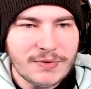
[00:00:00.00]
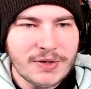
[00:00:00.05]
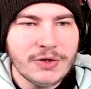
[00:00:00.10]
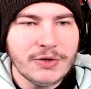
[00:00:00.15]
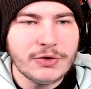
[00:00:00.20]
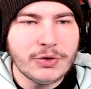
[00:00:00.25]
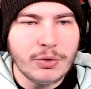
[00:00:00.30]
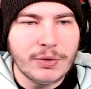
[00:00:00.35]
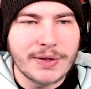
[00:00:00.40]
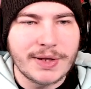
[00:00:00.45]

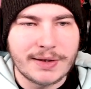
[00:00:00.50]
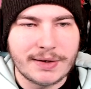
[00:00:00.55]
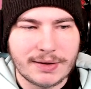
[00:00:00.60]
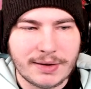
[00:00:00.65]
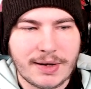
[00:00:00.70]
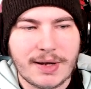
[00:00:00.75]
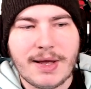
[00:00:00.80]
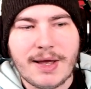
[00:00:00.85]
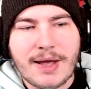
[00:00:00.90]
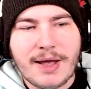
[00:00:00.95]
So then,
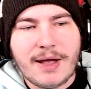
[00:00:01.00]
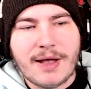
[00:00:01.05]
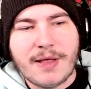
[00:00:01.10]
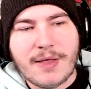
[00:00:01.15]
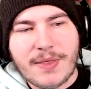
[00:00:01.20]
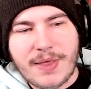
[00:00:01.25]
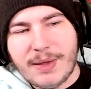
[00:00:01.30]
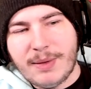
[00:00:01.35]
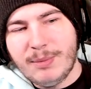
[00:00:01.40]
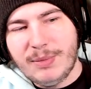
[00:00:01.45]

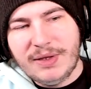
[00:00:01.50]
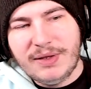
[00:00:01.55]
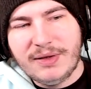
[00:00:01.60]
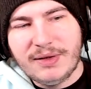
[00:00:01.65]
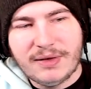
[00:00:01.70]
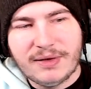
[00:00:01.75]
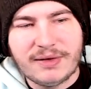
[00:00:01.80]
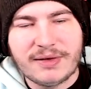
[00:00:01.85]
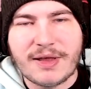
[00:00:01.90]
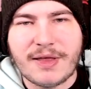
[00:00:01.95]
that
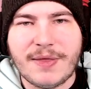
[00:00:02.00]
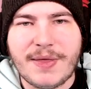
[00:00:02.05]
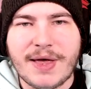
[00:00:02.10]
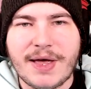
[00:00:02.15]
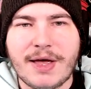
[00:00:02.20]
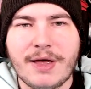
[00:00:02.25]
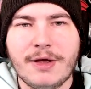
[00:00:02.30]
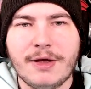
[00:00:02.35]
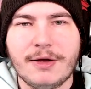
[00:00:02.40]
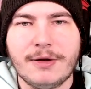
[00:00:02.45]
means
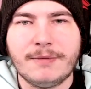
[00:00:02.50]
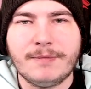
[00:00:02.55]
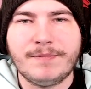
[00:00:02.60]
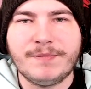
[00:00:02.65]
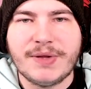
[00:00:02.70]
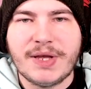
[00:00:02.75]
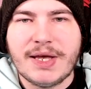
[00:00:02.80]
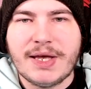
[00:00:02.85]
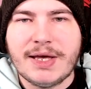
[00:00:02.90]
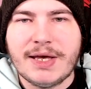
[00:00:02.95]
that
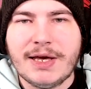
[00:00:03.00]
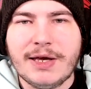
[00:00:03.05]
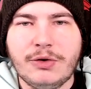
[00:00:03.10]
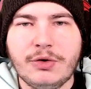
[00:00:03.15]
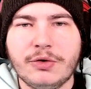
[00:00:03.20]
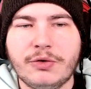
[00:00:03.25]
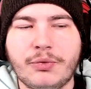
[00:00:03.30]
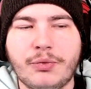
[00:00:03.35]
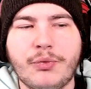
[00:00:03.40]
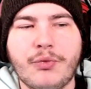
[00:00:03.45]
it
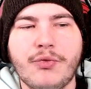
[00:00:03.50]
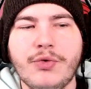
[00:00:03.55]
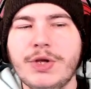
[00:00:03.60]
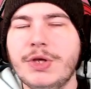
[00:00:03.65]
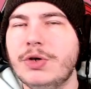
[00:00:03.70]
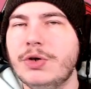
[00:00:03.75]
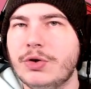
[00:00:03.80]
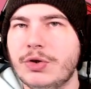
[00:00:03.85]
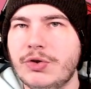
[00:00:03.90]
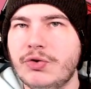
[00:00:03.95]
does
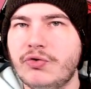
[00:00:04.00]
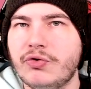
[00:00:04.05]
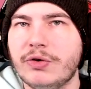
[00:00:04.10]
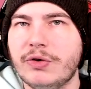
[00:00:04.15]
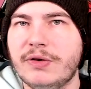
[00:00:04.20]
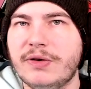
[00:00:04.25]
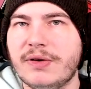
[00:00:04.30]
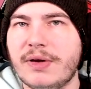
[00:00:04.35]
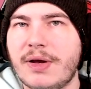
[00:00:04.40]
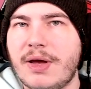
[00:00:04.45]

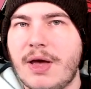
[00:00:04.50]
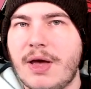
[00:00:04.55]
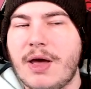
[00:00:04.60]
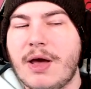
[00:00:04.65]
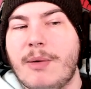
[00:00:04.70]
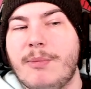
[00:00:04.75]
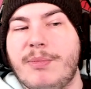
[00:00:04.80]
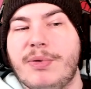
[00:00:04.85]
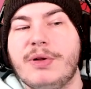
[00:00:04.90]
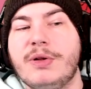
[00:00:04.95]
300
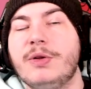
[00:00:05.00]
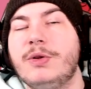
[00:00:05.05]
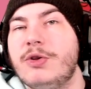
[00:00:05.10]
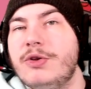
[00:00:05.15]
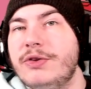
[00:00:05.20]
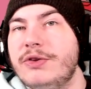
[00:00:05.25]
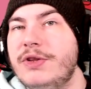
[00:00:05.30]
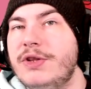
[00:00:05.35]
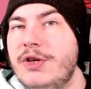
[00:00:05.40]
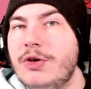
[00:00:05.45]

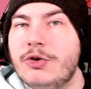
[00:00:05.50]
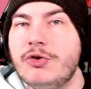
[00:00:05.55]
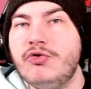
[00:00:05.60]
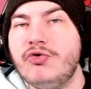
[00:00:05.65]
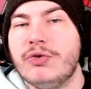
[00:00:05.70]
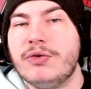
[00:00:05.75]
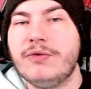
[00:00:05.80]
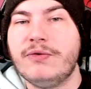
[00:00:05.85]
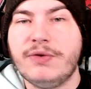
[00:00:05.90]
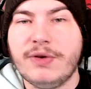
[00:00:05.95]
plus the
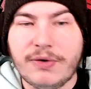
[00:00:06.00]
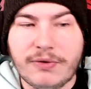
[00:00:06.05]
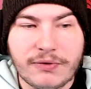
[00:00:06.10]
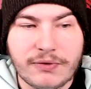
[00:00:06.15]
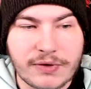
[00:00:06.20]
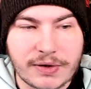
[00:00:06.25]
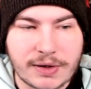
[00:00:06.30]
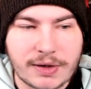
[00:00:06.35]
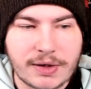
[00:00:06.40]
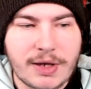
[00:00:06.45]

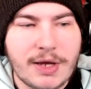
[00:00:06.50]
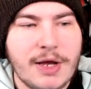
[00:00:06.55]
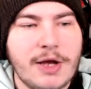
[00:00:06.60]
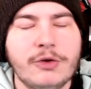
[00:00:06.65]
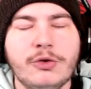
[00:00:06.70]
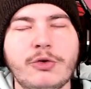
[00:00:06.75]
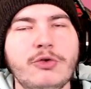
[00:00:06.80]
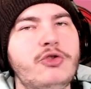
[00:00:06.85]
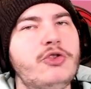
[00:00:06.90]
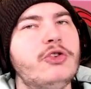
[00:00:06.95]
150.
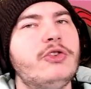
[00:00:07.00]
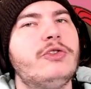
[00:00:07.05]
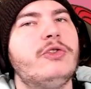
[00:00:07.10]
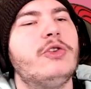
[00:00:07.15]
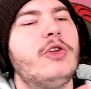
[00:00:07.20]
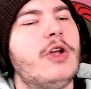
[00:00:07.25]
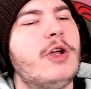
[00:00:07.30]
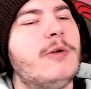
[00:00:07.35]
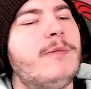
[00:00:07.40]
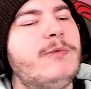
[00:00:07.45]
So just
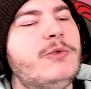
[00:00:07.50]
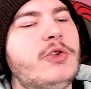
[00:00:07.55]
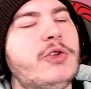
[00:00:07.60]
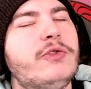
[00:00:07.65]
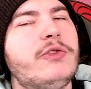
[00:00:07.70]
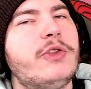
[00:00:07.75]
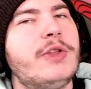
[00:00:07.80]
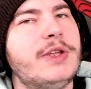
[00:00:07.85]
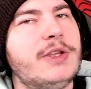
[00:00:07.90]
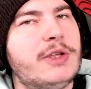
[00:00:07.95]

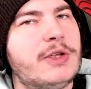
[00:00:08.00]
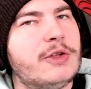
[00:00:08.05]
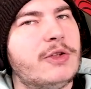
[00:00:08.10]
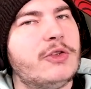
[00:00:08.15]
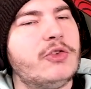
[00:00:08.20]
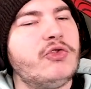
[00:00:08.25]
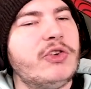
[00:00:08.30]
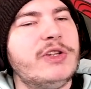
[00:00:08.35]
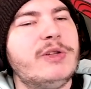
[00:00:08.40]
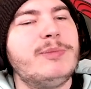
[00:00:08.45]
for
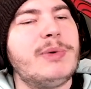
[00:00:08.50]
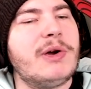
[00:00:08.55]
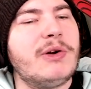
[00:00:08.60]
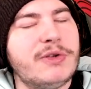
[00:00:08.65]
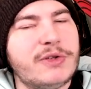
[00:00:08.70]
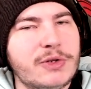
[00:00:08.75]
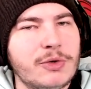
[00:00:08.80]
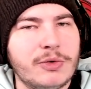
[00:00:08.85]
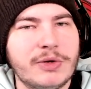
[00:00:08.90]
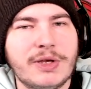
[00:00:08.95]

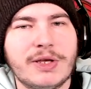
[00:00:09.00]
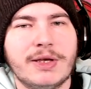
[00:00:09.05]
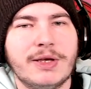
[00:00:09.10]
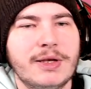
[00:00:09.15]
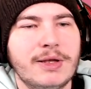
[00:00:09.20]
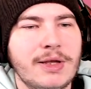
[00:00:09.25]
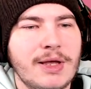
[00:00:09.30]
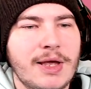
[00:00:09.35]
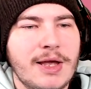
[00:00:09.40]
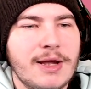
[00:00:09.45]
transparency,
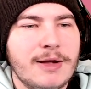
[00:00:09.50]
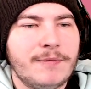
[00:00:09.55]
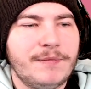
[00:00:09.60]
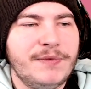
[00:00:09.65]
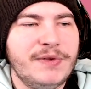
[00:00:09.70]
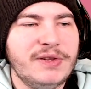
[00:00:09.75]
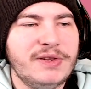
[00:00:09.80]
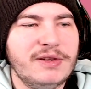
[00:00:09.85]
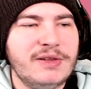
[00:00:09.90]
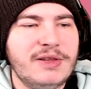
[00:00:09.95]
okay,
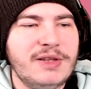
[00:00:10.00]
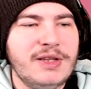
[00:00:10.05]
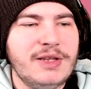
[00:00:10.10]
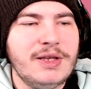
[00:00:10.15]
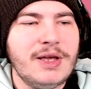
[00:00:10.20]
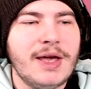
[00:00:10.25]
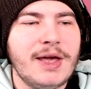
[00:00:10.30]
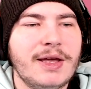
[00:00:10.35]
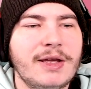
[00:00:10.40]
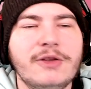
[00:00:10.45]
this is
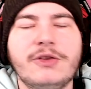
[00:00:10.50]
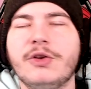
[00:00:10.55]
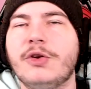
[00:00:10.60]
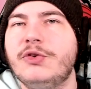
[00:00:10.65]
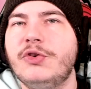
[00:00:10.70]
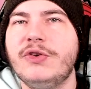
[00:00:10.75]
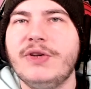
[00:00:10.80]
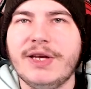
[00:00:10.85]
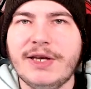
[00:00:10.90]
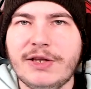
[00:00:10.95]
the
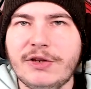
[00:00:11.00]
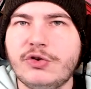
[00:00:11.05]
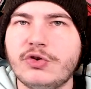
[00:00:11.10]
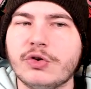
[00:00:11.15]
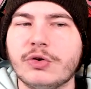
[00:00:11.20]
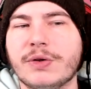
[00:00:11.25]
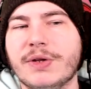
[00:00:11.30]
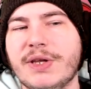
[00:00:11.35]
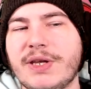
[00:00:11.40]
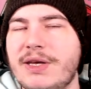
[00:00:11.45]
Exalted
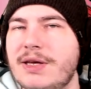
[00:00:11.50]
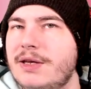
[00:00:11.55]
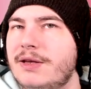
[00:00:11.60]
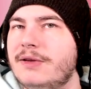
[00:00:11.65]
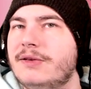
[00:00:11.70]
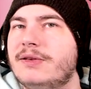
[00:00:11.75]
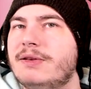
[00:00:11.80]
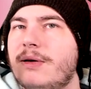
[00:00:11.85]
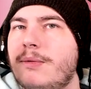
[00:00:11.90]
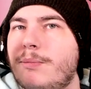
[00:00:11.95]
Angel. It
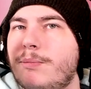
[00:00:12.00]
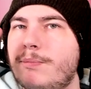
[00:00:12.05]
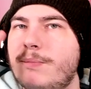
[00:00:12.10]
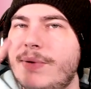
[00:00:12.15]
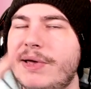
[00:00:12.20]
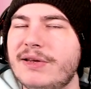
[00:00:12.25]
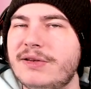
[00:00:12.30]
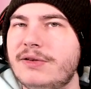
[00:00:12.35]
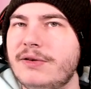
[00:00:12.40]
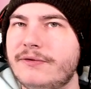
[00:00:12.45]
is
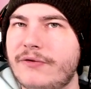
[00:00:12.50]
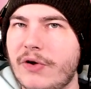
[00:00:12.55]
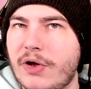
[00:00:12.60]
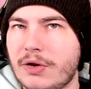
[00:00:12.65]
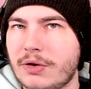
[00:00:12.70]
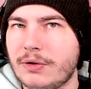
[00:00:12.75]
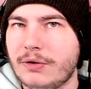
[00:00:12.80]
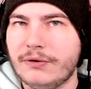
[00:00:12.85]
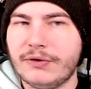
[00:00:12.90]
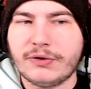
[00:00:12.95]
max
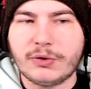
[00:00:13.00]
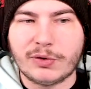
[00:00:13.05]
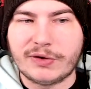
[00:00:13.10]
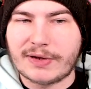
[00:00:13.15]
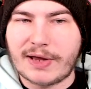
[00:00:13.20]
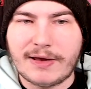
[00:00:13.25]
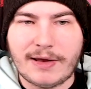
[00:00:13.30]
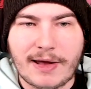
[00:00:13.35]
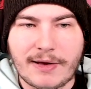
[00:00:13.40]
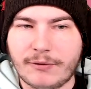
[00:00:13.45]
evolved, so
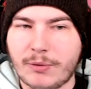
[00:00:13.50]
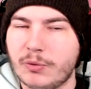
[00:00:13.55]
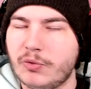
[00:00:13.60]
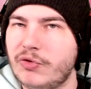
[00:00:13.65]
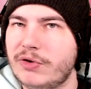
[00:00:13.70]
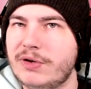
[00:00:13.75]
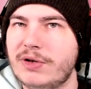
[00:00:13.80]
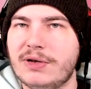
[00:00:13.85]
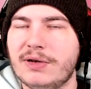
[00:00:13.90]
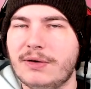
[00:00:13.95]
I've
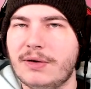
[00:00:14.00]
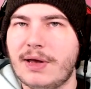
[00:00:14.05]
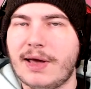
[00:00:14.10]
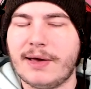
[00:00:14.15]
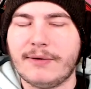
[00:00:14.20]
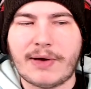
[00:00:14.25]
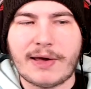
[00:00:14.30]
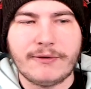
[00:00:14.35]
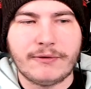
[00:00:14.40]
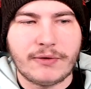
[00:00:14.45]
upgraded it,
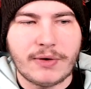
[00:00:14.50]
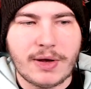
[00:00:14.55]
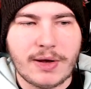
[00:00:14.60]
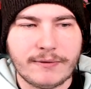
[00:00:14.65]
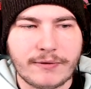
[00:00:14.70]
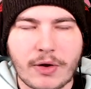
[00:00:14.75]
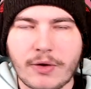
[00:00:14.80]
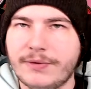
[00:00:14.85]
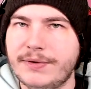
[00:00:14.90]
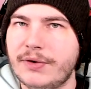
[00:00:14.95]
I've
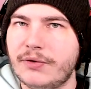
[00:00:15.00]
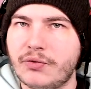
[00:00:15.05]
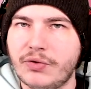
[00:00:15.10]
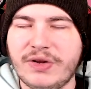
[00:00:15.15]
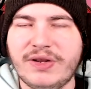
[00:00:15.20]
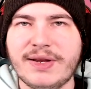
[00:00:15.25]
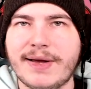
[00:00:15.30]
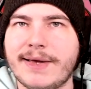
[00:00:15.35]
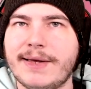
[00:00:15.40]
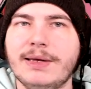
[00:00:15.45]
evolved it 3
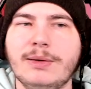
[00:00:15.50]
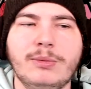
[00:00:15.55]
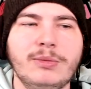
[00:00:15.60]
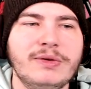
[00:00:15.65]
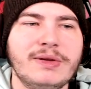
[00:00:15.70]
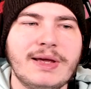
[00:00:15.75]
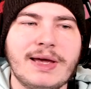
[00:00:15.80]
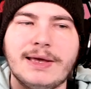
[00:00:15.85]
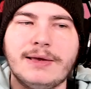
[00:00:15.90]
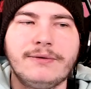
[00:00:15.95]
times,
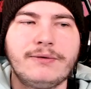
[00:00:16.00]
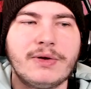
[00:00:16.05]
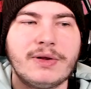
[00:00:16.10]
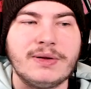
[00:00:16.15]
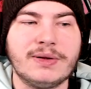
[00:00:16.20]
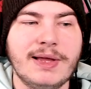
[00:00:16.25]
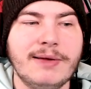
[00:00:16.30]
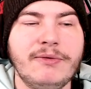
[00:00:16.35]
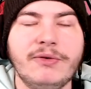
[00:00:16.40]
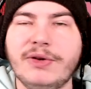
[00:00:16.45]
I've
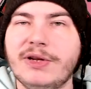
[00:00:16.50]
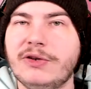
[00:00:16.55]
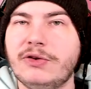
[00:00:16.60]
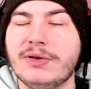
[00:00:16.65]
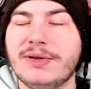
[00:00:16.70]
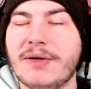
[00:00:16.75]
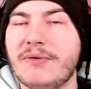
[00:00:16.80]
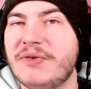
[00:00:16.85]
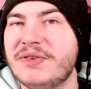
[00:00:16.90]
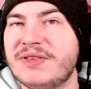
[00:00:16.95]
leveled it to
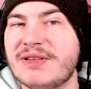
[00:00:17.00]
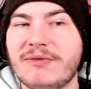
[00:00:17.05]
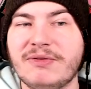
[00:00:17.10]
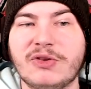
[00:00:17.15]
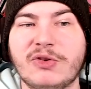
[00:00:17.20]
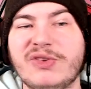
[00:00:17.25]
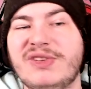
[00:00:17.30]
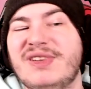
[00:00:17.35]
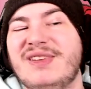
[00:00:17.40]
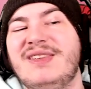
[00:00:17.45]
level 7, so
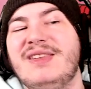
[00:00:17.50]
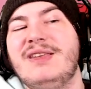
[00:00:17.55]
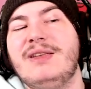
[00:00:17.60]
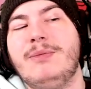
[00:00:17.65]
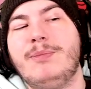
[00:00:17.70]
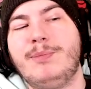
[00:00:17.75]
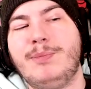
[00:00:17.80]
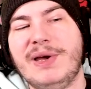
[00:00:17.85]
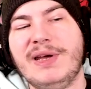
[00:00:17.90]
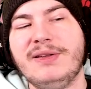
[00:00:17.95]
this is the
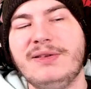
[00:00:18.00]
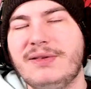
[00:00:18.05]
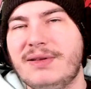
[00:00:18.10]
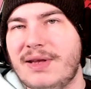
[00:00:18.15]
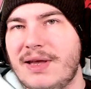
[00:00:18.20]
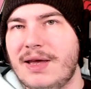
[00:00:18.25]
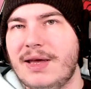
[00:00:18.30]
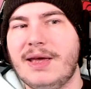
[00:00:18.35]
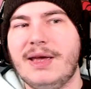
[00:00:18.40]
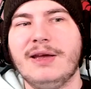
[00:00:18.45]
best
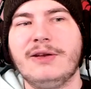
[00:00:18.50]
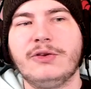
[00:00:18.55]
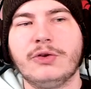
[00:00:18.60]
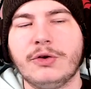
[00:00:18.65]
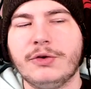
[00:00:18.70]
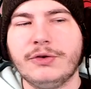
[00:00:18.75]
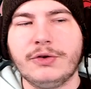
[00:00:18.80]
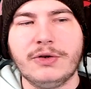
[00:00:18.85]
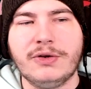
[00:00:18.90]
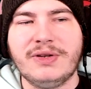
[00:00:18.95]

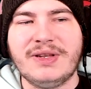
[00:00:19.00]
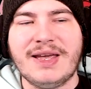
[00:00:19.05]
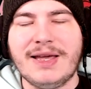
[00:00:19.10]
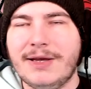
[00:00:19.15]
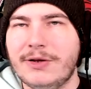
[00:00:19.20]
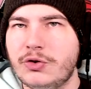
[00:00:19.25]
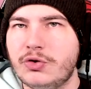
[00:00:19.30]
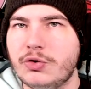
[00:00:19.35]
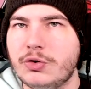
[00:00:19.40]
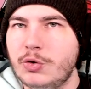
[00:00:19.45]
Exalted
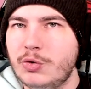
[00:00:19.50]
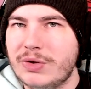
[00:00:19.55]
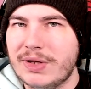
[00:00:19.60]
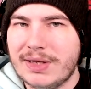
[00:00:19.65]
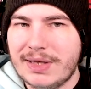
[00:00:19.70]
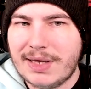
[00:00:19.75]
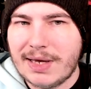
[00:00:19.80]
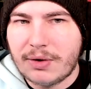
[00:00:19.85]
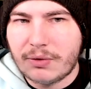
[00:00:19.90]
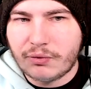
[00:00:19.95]
Angel you can
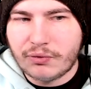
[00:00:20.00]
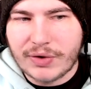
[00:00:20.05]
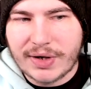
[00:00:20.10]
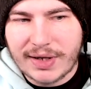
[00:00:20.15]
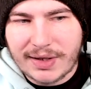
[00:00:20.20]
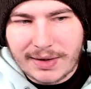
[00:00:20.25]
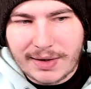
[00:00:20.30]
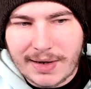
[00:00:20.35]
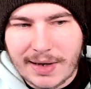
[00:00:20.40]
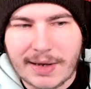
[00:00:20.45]
get
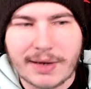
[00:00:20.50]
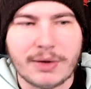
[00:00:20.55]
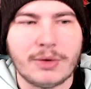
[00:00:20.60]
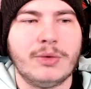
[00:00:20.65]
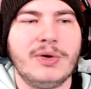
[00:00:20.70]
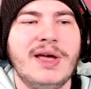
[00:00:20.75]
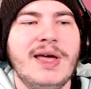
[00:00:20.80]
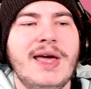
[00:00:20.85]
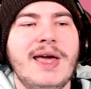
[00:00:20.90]
right now.